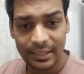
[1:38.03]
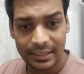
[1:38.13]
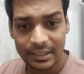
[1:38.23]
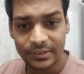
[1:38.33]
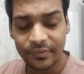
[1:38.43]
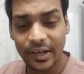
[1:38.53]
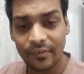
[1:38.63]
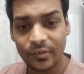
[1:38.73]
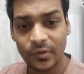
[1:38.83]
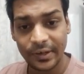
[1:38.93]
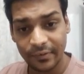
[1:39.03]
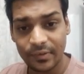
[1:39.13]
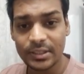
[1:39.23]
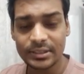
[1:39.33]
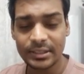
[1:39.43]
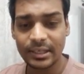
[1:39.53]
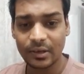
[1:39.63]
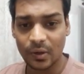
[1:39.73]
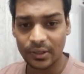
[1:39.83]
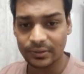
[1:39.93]
linked list, we have to reverse the
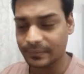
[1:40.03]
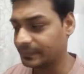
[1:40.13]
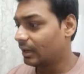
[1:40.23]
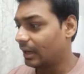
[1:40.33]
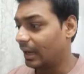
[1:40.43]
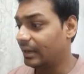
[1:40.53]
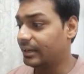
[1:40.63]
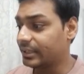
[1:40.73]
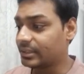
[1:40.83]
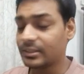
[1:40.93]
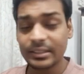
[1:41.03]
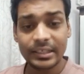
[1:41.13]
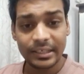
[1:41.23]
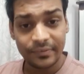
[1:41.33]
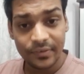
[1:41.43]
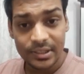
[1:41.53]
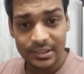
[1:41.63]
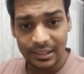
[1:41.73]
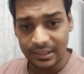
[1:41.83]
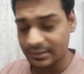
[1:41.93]
order and return the
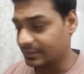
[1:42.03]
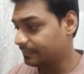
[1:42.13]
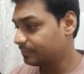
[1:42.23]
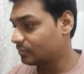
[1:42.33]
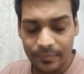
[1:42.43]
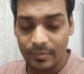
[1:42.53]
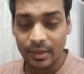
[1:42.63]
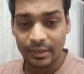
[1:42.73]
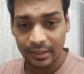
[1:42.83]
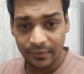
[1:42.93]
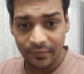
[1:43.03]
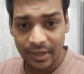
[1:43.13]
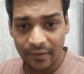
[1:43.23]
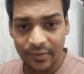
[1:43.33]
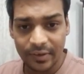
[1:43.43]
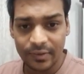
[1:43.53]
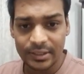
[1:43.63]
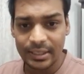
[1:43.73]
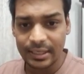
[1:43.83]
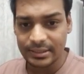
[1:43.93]
reverse list. Here we have
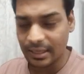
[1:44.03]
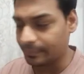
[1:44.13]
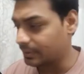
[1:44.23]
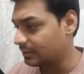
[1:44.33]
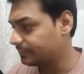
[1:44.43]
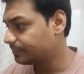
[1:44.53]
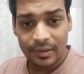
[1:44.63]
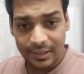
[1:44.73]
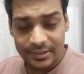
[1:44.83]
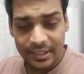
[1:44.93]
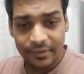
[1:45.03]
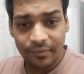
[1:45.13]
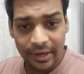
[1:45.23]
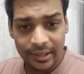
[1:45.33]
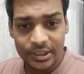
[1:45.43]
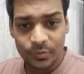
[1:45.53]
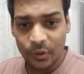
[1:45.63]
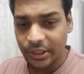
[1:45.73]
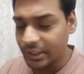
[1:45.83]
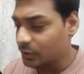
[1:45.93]
given the example. Let's say if head is
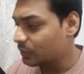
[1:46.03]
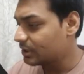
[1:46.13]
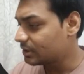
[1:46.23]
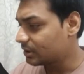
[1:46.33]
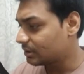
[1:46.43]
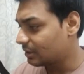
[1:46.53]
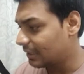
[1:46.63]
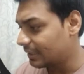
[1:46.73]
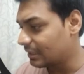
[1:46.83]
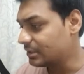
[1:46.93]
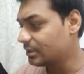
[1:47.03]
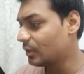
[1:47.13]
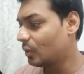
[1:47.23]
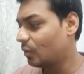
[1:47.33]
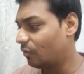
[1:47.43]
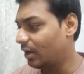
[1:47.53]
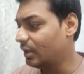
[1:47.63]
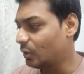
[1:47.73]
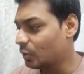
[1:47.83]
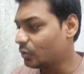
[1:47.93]
pointing to this linked list
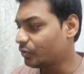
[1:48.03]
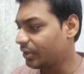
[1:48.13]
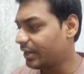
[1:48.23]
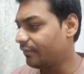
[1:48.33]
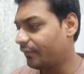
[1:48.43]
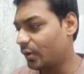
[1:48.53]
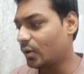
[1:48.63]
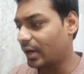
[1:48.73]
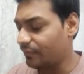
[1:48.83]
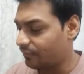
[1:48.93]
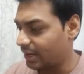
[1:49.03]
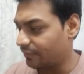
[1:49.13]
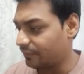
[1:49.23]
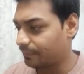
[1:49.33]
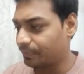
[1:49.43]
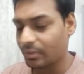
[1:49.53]
1, 2, 3, 4 and 5.